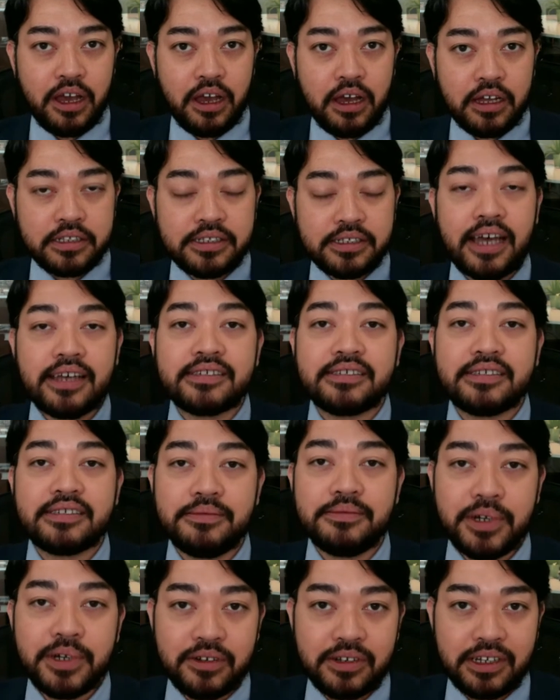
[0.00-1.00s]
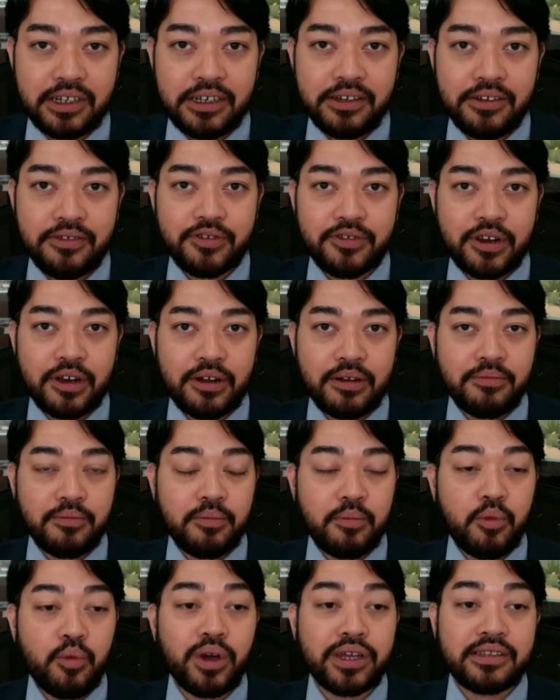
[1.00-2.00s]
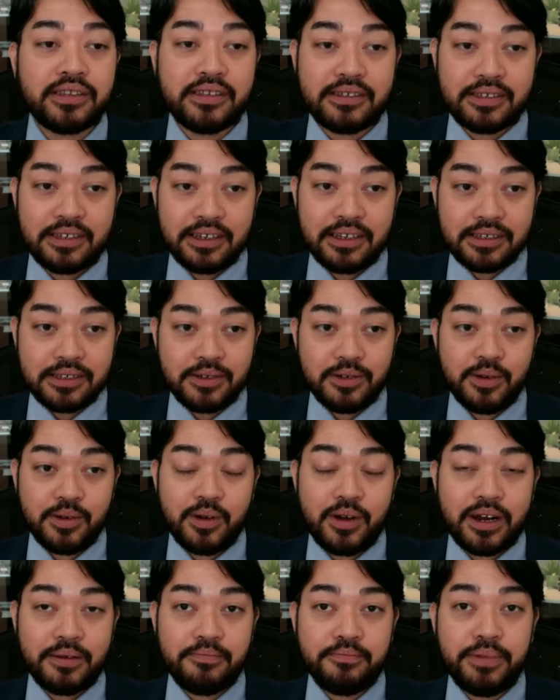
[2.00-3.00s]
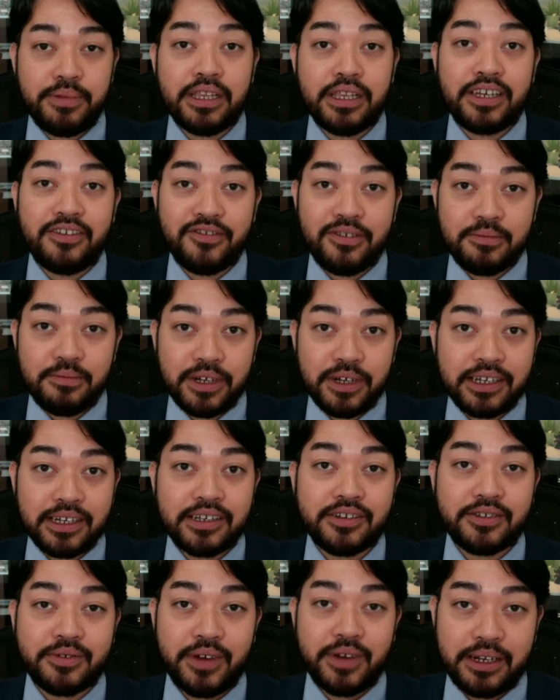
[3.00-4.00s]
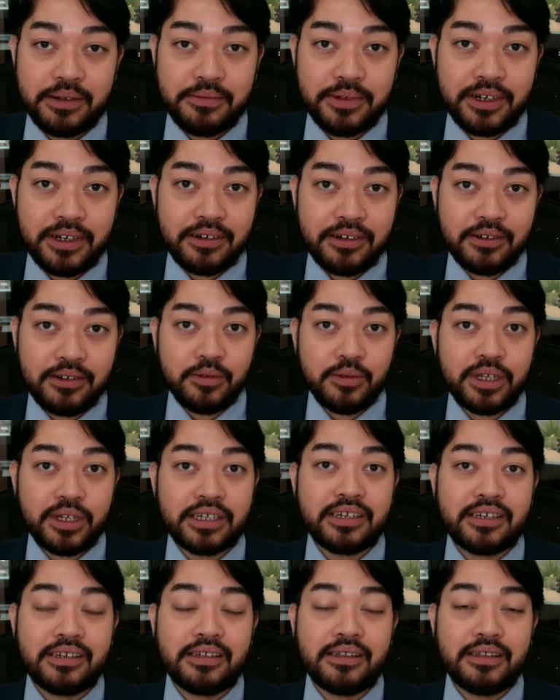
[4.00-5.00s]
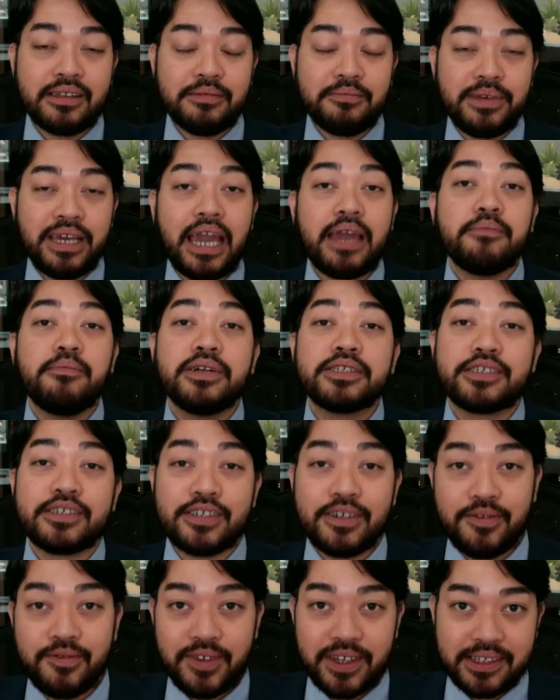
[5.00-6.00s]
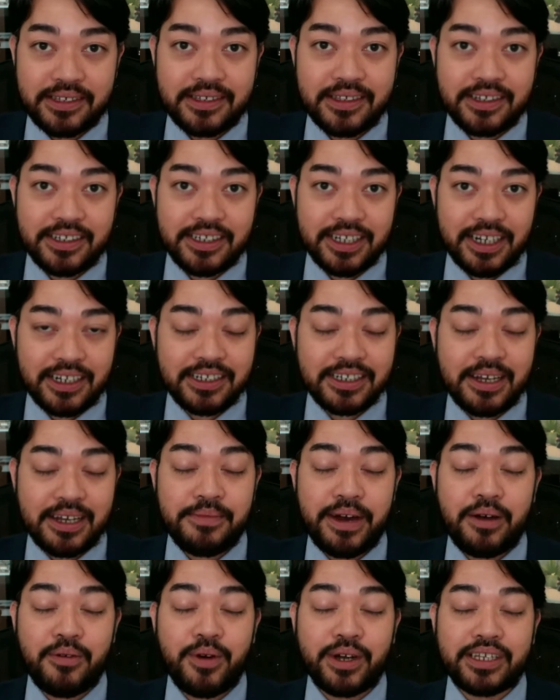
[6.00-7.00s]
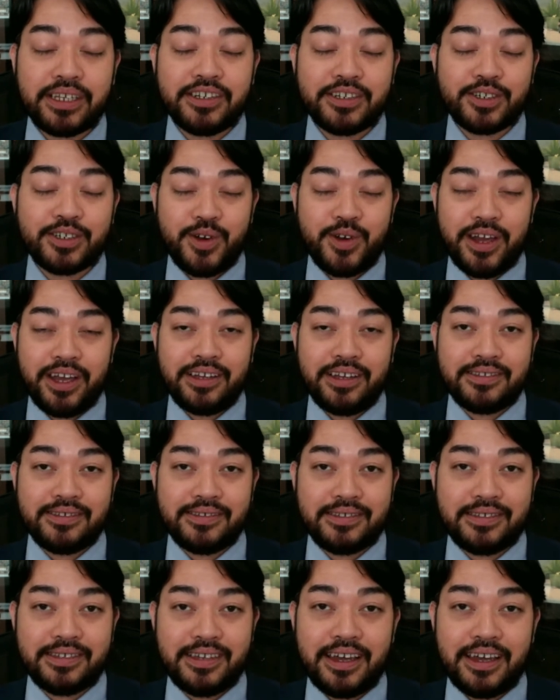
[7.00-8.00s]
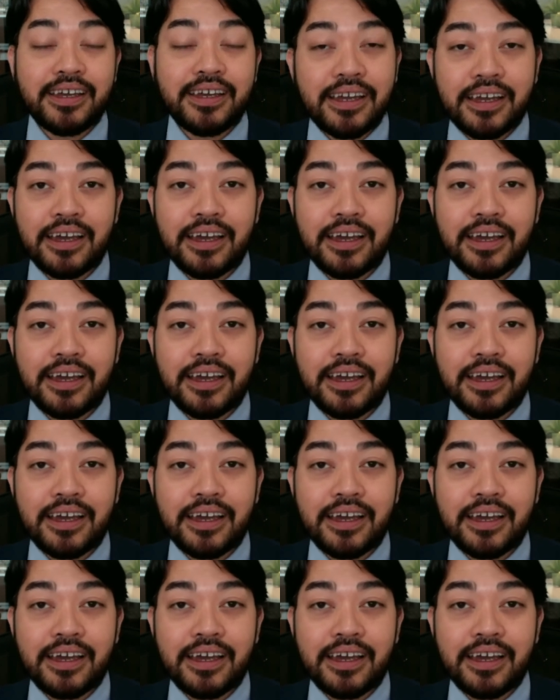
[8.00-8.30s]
testimony from witnesses who are believable and credible, who will be able to convince the judge about what you're trying to say.